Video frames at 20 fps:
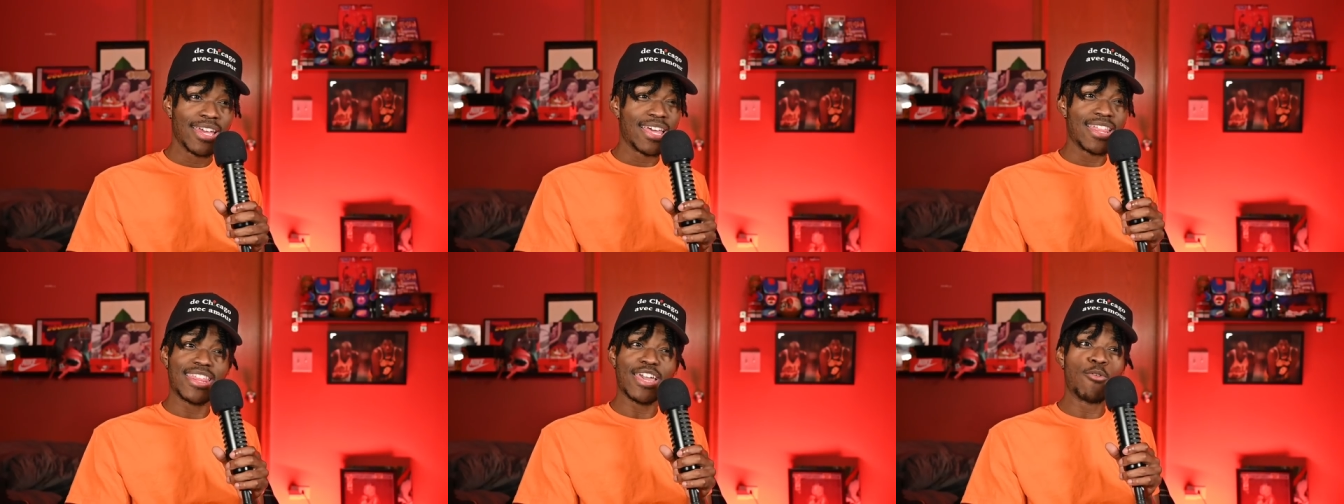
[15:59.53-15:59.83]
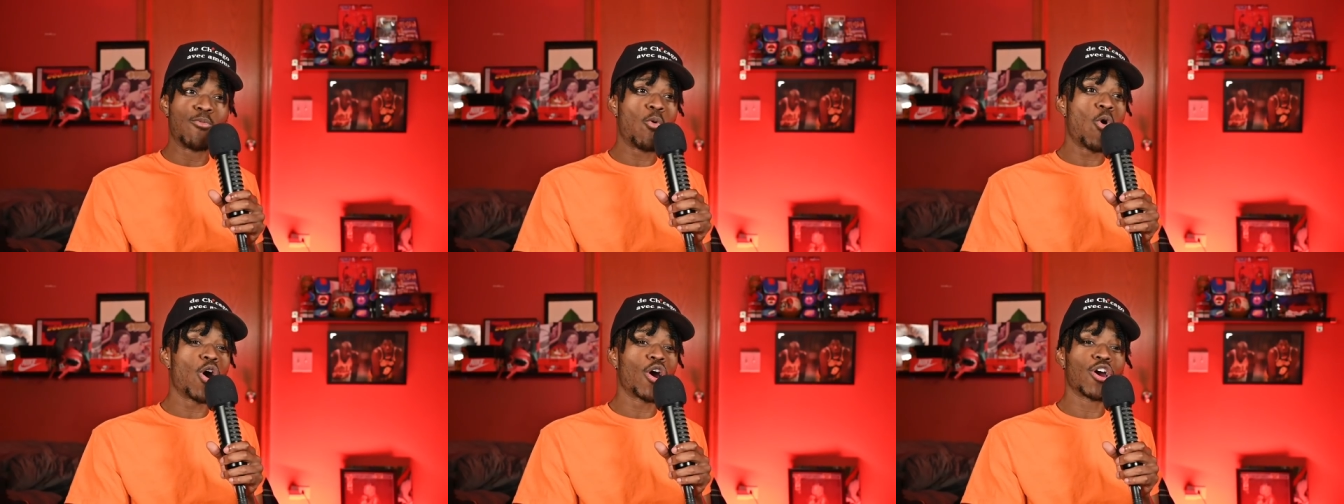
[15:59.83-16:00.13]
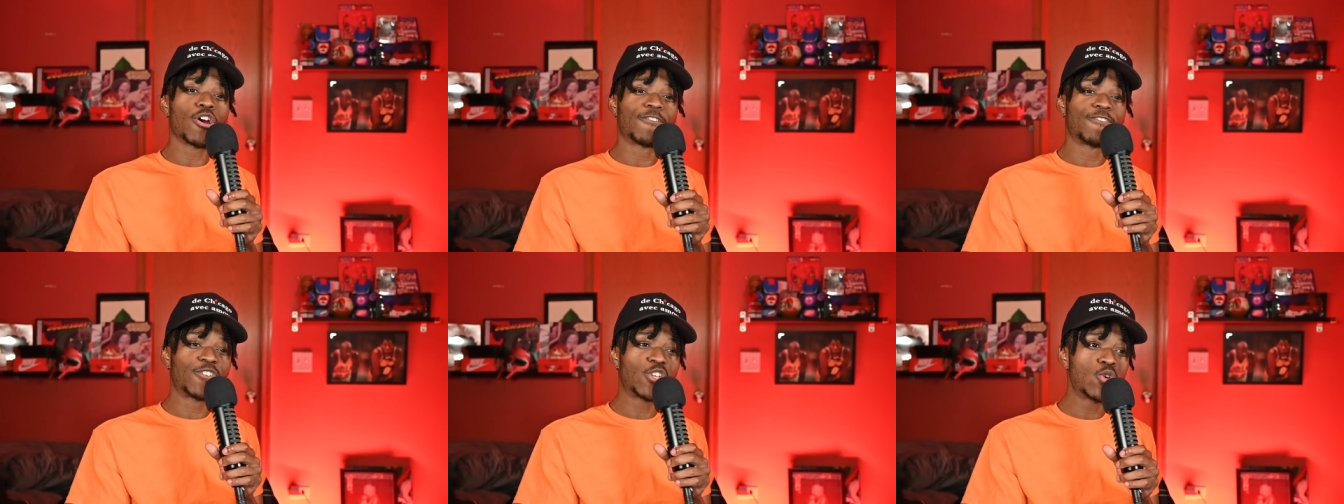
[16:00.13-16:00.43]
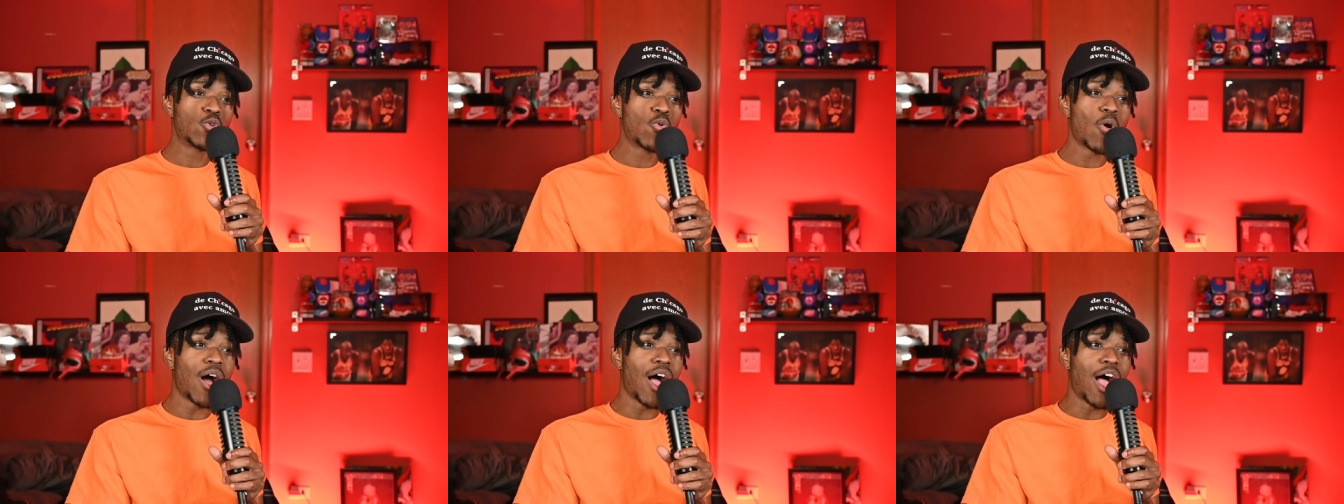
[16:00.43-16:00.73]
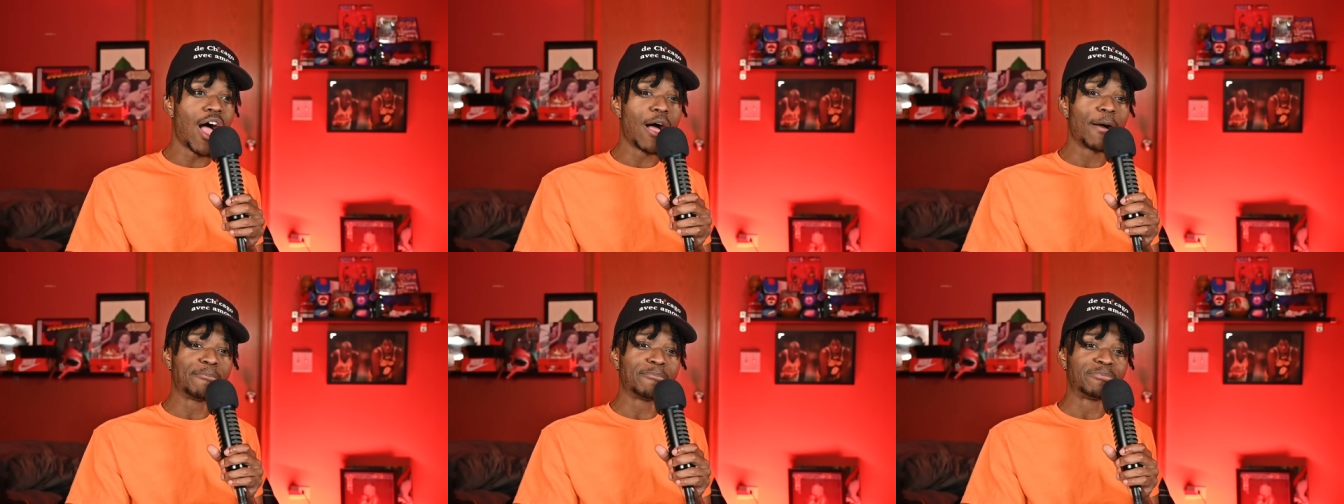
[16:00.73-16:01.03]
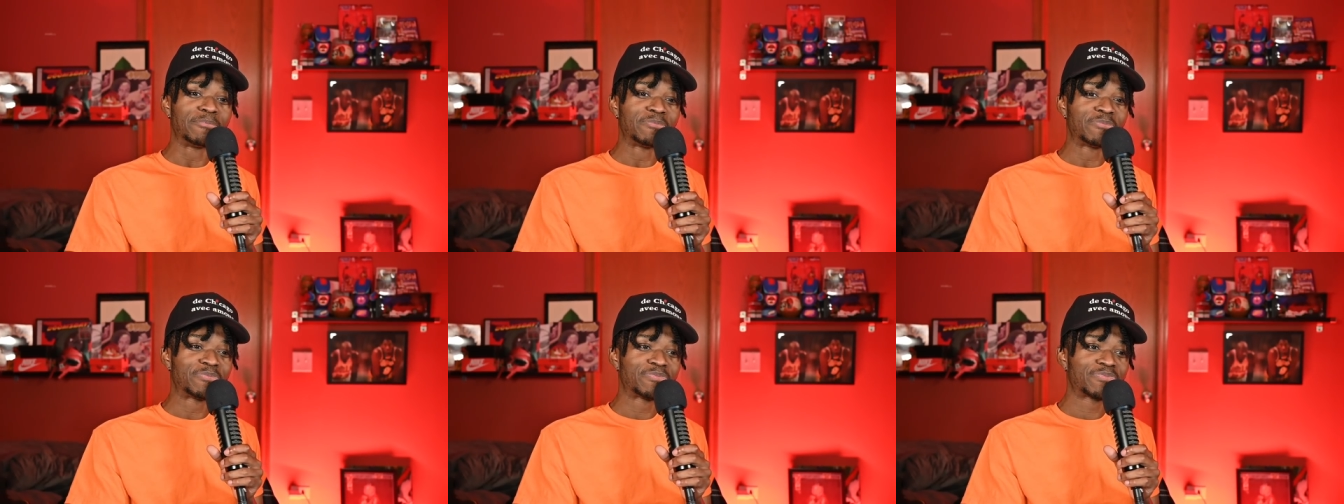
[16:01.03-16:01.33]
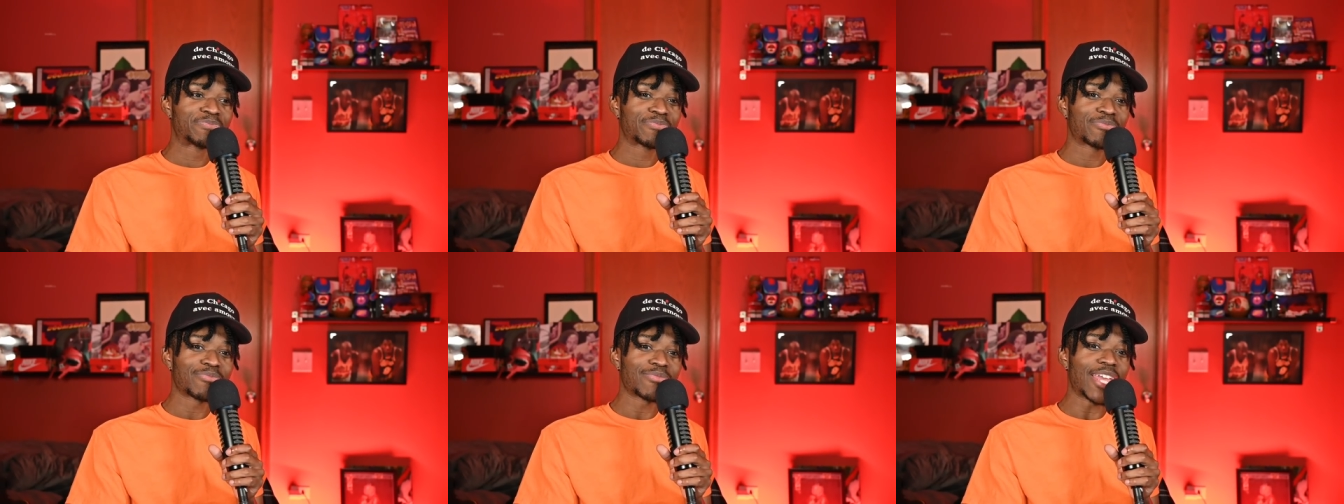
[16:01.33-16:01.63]
There were a few um,
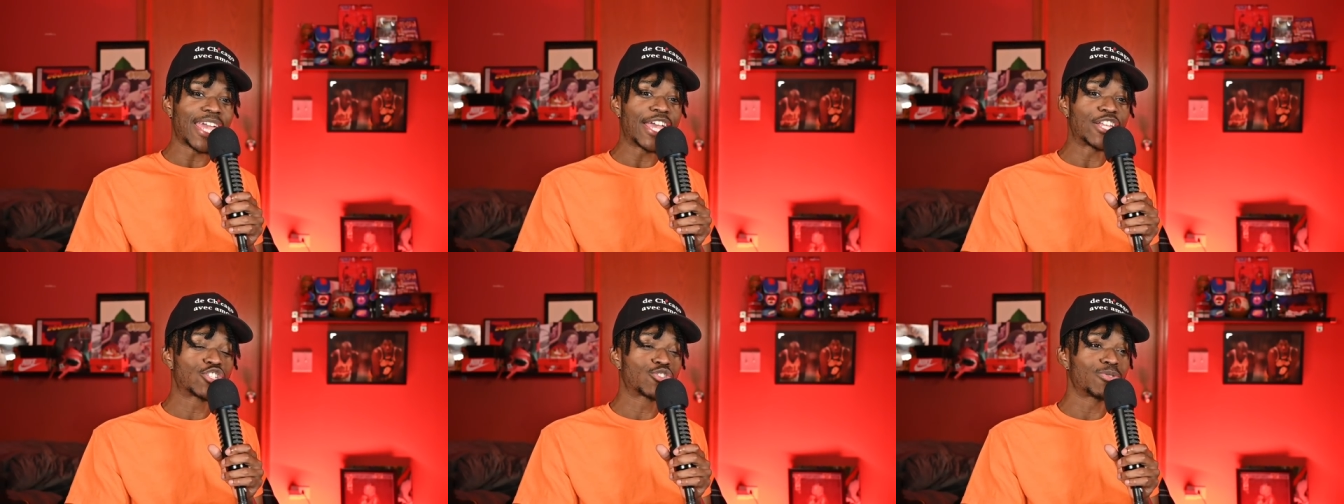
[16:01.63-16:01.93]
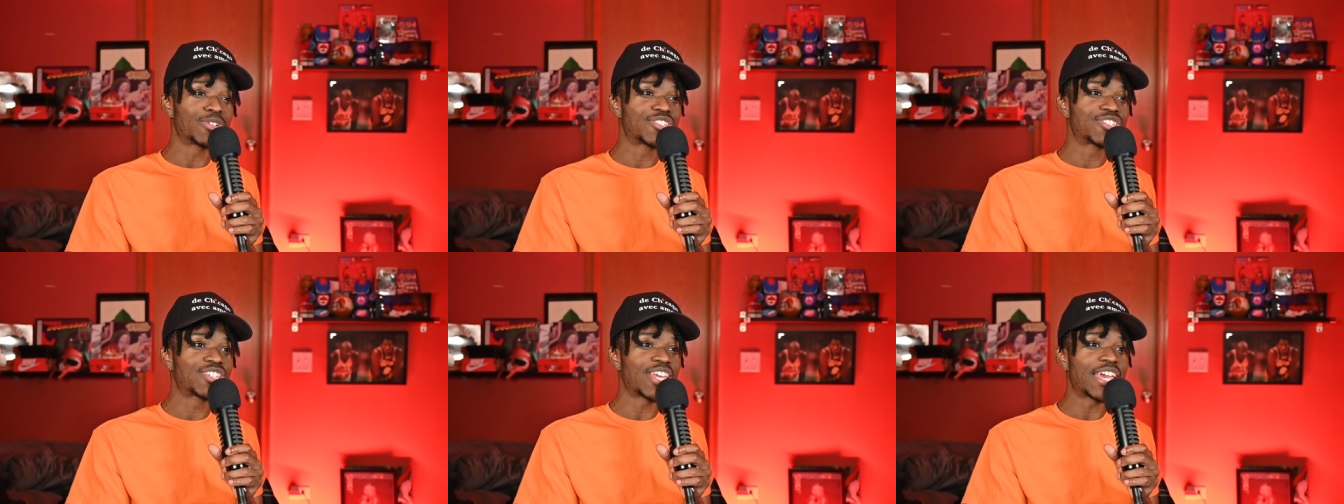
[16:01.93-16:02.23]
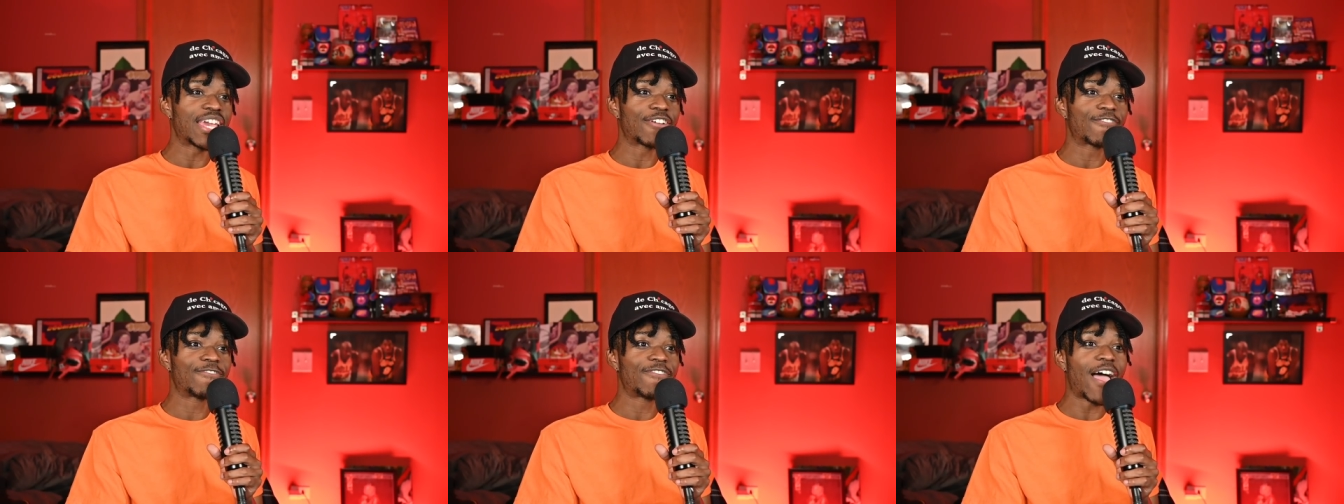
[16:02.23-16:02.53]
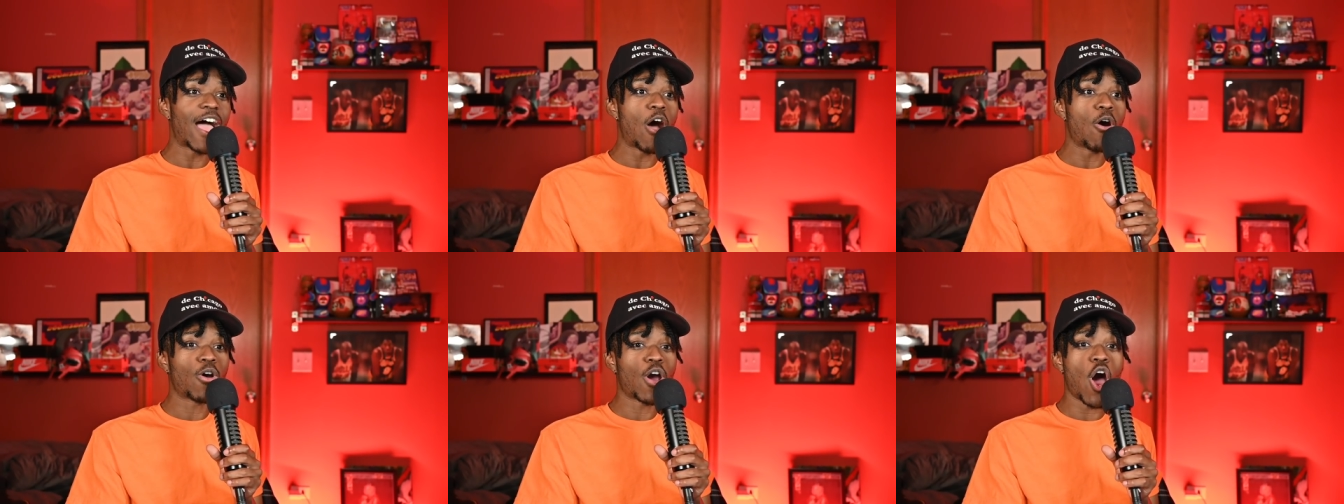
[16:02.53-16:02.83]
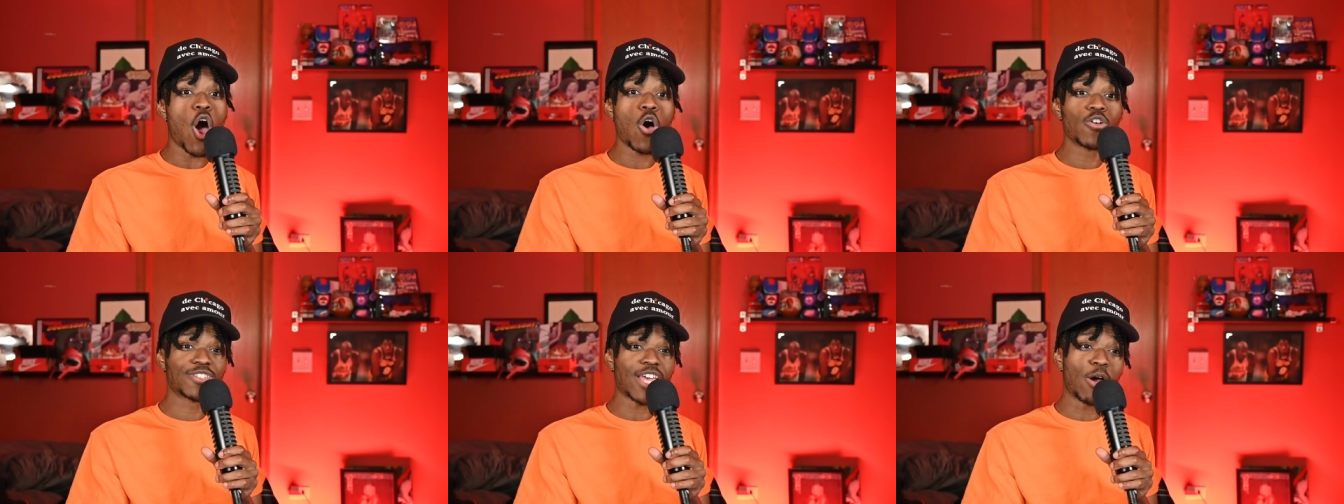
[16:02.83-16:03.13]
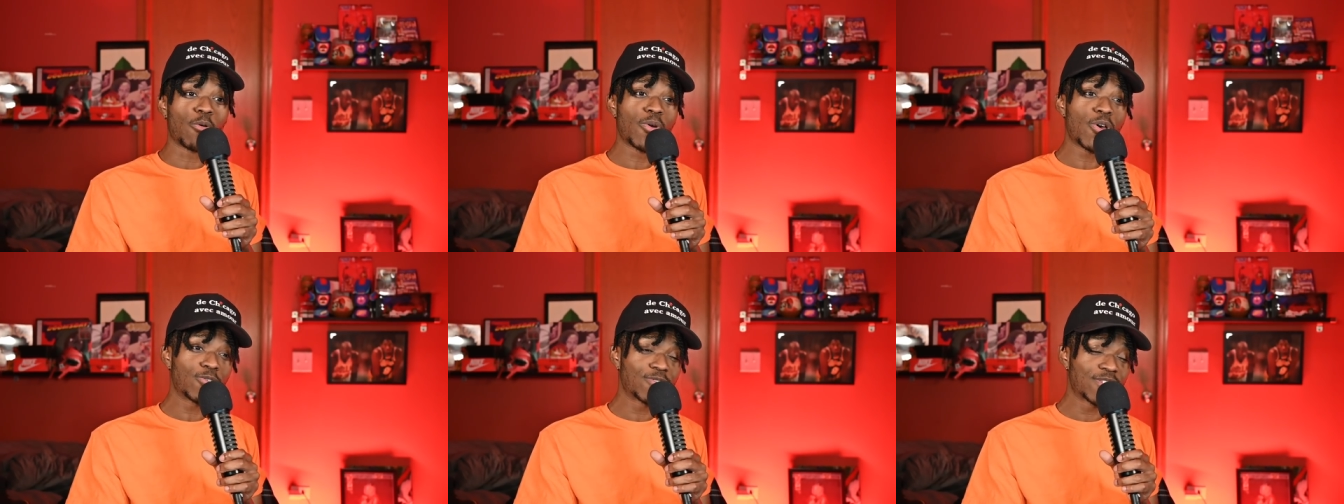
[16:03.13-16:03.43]
interesting foul calls, I will